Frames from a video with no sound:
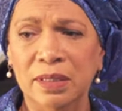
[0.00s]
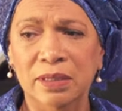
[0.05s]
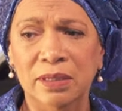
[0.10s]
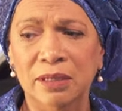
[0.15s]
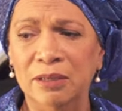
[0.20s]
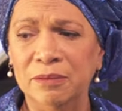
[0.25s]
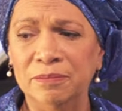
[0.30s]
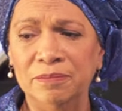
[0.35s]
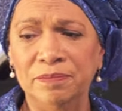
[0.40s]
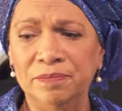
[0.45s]

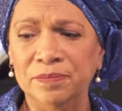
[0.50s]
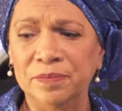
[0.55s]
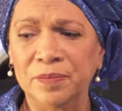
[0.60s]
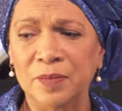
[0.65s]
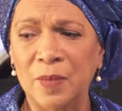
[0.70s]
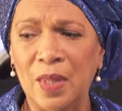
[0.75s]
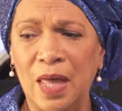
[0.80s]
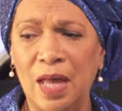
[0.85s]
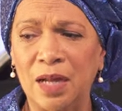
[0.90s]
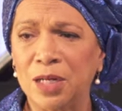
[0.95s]
Um,
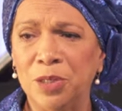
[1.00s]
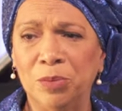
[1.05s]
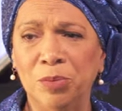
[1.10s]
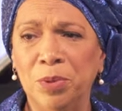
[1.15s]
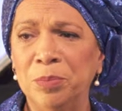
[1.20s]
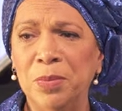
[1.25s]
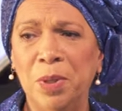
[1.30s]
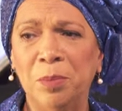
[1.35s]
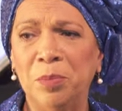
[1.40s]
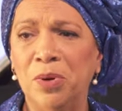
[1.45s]
I can
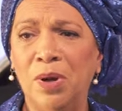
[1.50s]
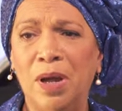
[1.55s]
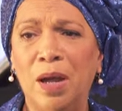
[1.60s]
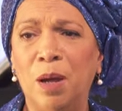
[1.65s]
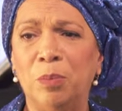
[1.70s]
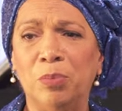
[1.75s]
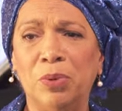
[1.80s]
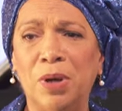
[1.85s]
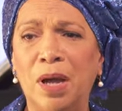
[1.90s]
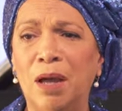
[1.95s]
remember
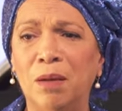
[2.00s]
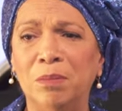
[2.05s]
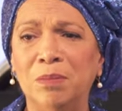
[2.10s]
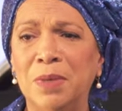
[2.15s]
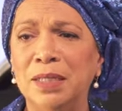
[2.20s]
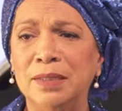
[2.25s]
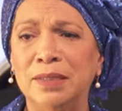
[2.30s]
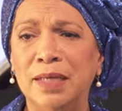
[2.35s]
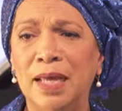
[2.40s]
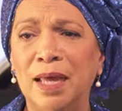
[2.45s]
how proud
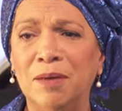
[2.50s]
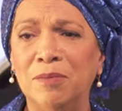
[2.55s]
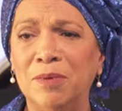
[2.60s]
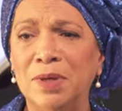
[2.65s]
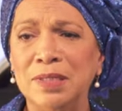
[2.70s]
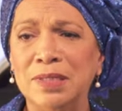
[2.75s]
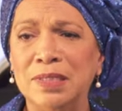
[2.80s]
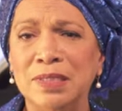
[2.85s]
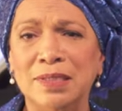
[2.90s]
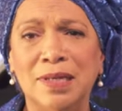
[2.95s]
my dad
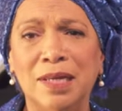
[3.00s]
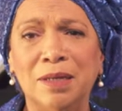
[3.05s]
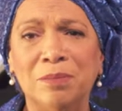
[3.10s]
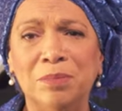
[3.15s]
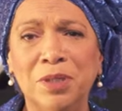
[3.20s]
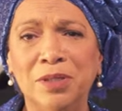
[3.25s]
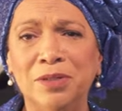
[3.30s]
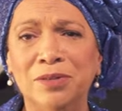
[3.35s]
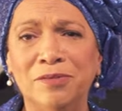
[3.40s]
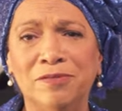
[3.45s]
was to take
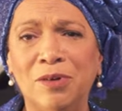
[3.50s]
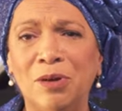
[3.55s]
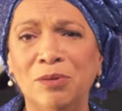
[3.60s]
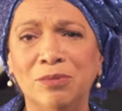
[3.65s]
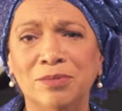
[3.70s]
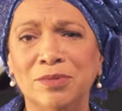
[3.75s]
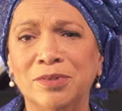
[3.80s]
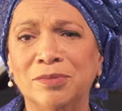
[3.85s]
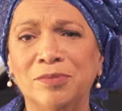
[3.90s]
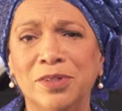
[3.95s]
me to
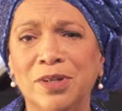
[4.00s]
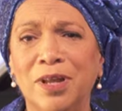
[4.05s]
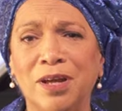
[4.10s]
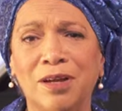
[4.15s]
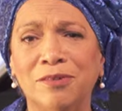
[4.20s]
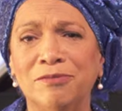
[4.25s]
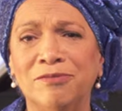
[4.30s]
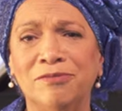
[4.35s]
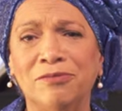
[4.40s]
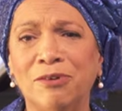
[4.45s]
vote when I
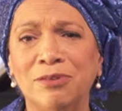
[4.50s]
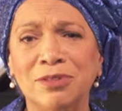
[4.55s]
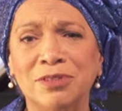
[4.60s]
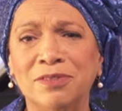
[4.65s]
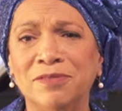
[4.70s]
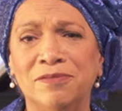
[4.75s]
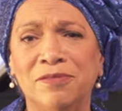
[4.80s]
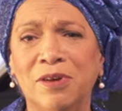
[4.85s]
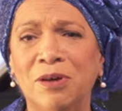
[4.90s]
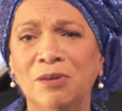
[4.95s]
could
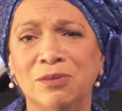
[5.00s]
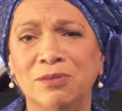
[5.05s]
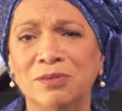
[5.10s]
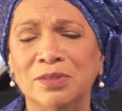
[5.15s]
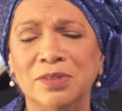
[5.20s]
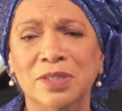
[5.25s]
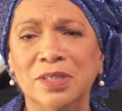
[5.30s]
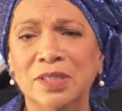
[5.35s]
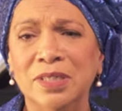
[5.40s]
first vote.